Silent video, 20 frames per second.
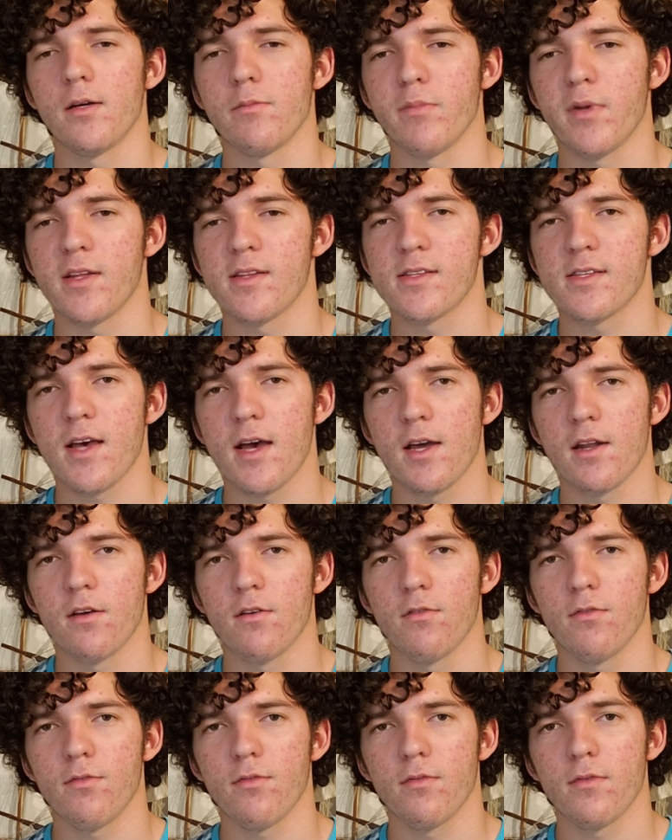inside of
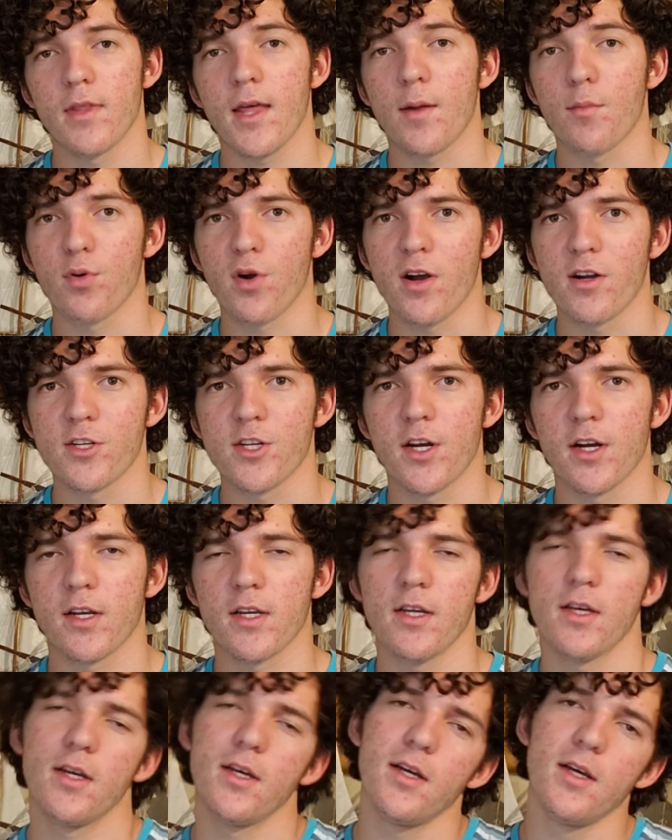that project.
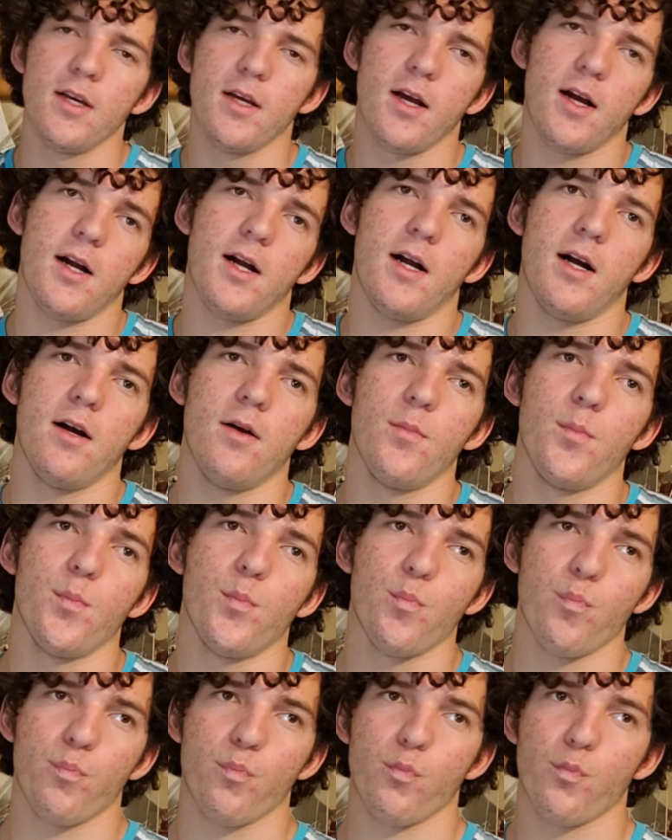
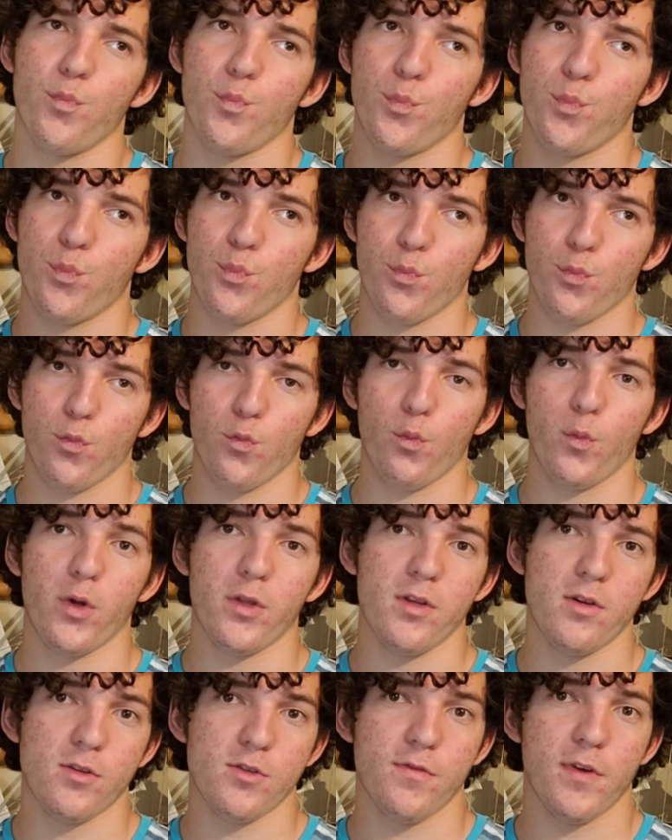When
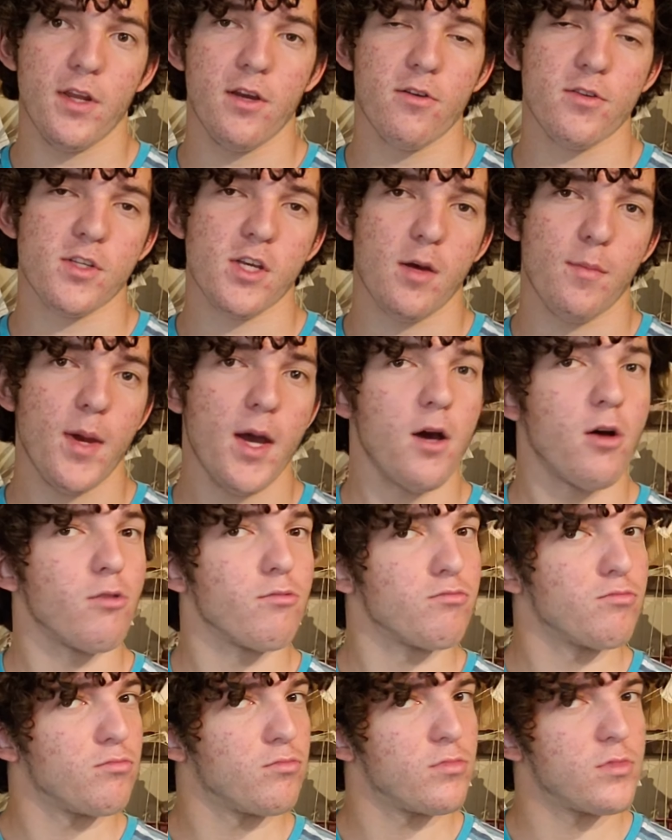those videos come out,
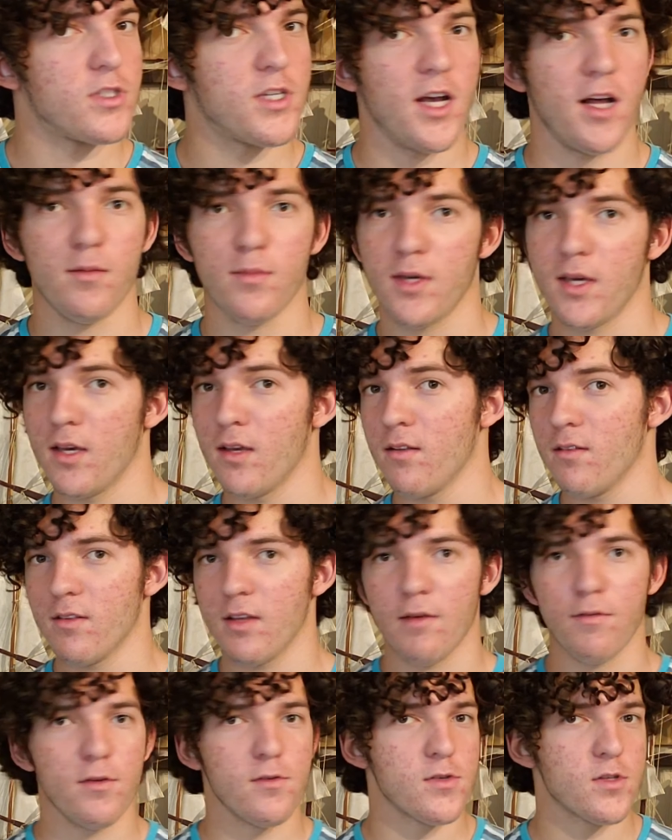tell me
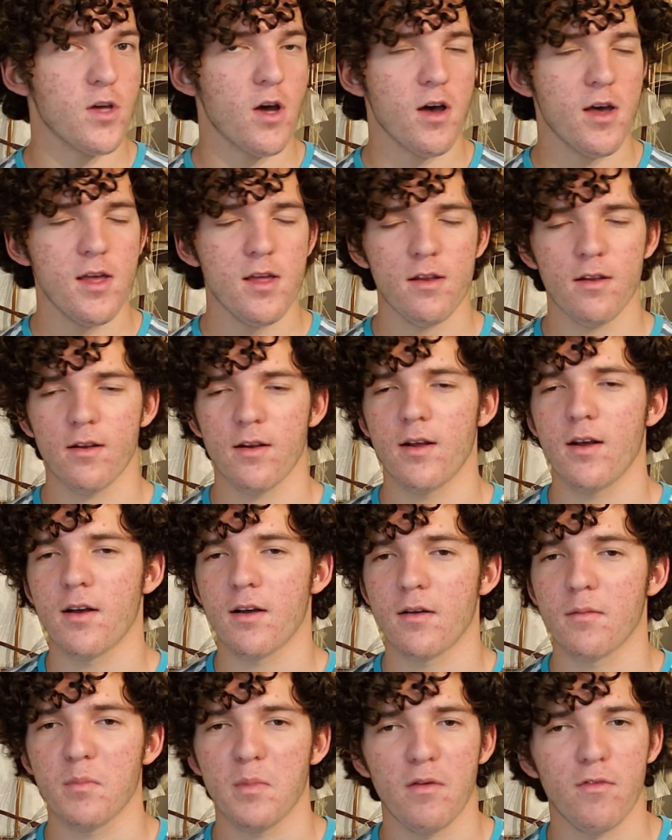if you saw it.
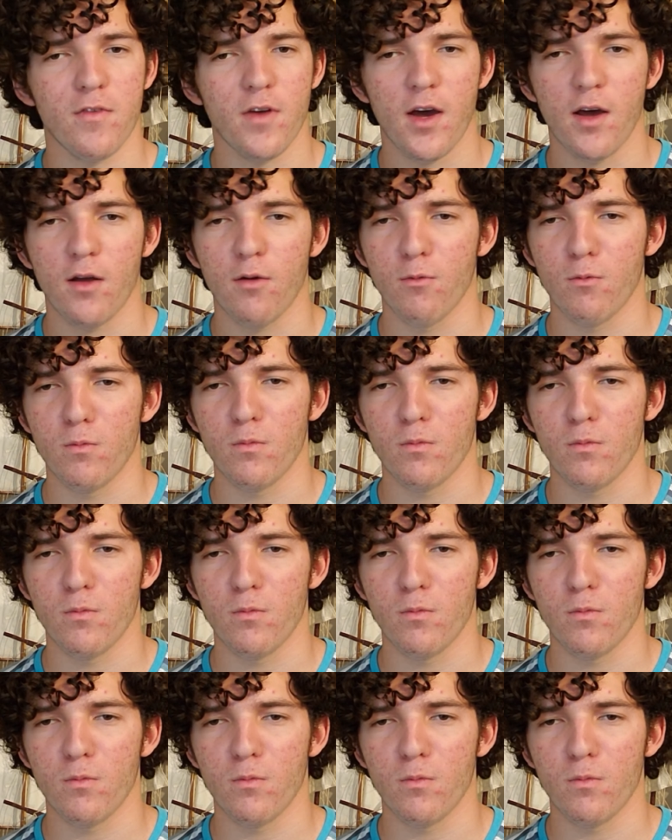If not,